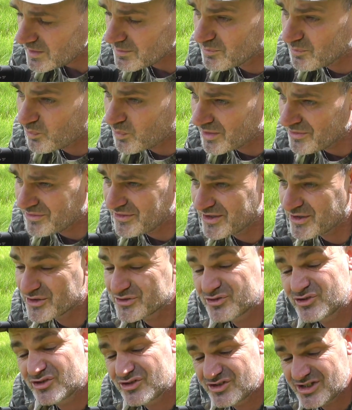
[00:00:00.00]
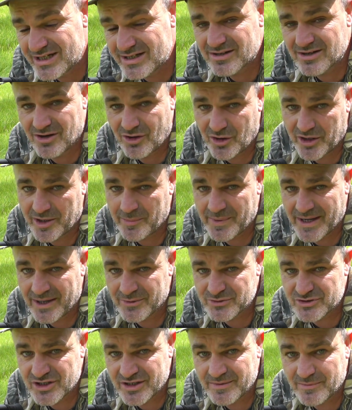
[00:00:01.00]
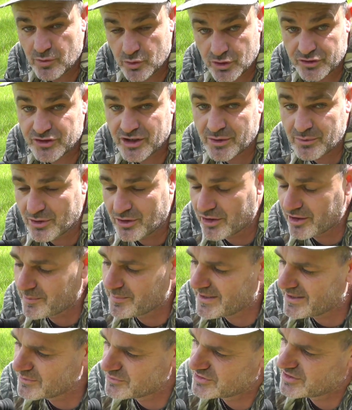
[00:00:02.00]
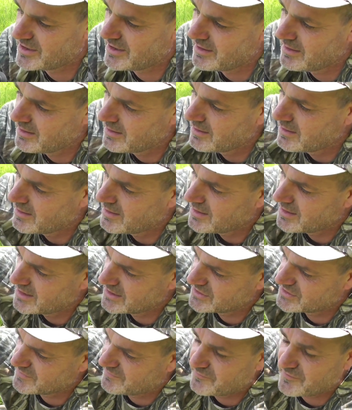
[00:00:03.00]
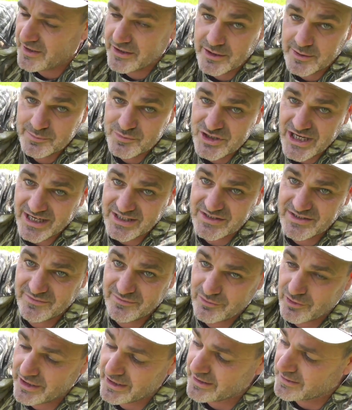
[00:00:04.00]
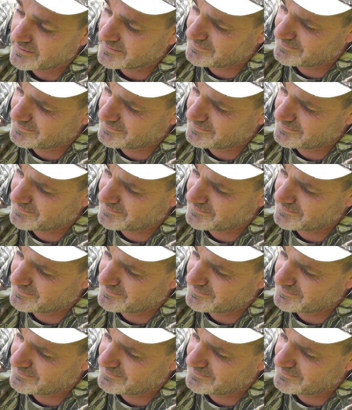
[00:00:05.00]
One thing I didn't like about it, or I don't like about it, is the front objective ring.